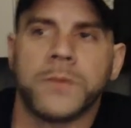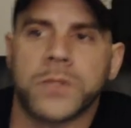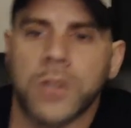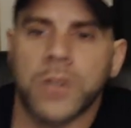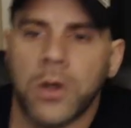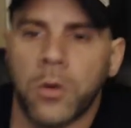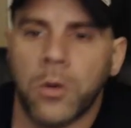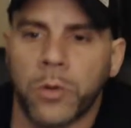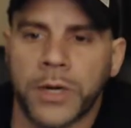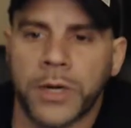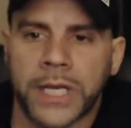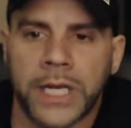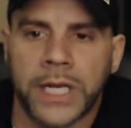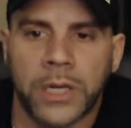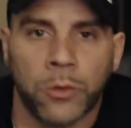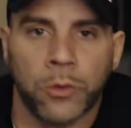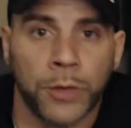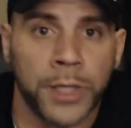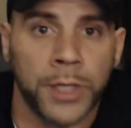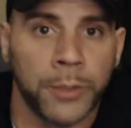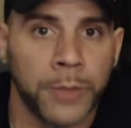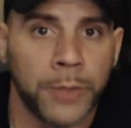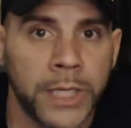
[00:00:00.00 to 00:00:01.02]
So we're getting
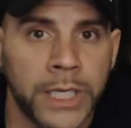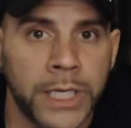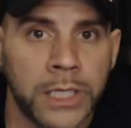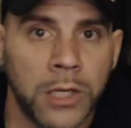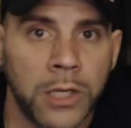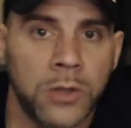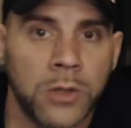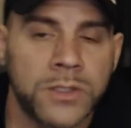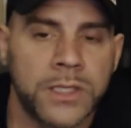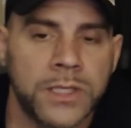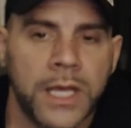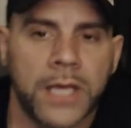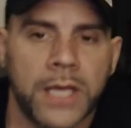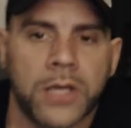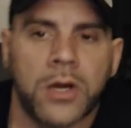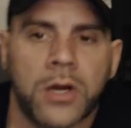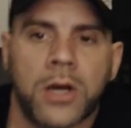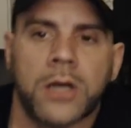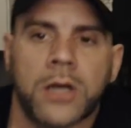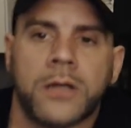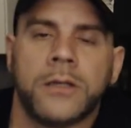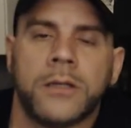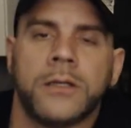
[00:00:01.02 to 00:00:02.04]
really, really close to that
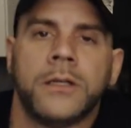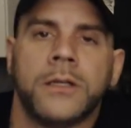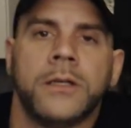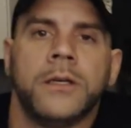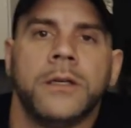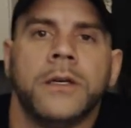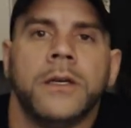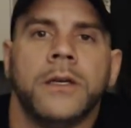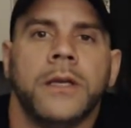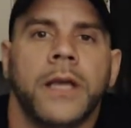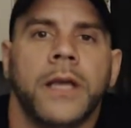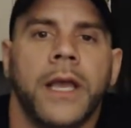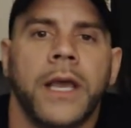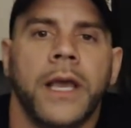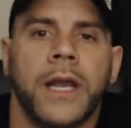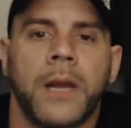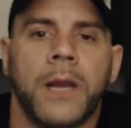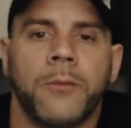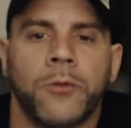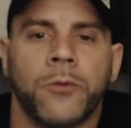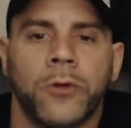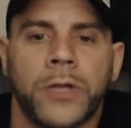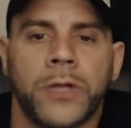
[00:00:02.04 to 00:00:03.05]
car, and
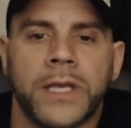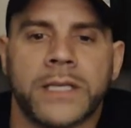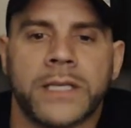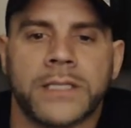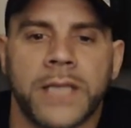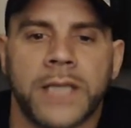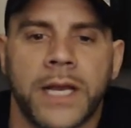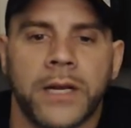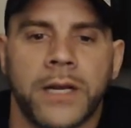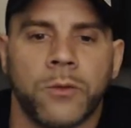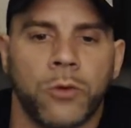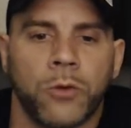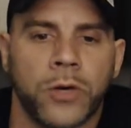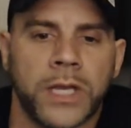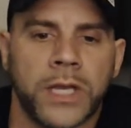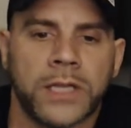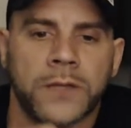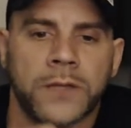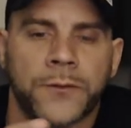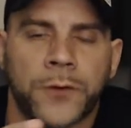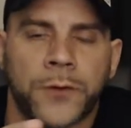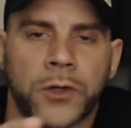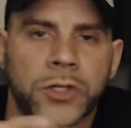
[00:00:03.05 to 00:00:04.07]
I'm really excited. We'll
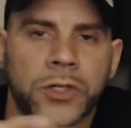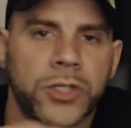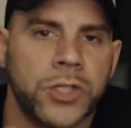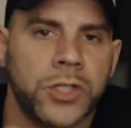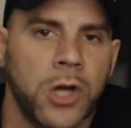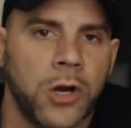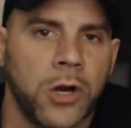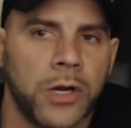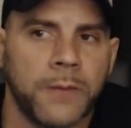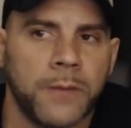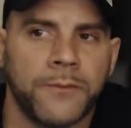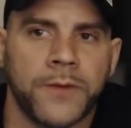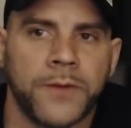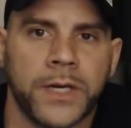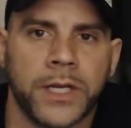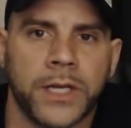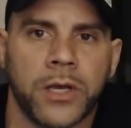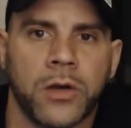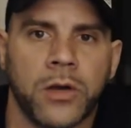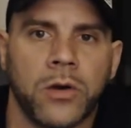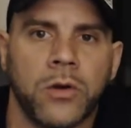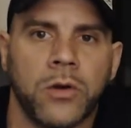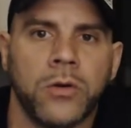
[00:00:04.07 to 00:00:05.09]
get the first startup
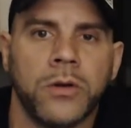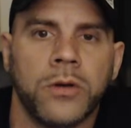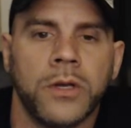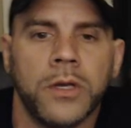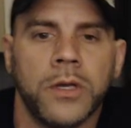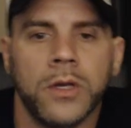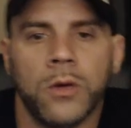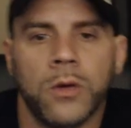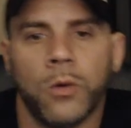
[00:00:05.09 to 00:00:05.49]
video.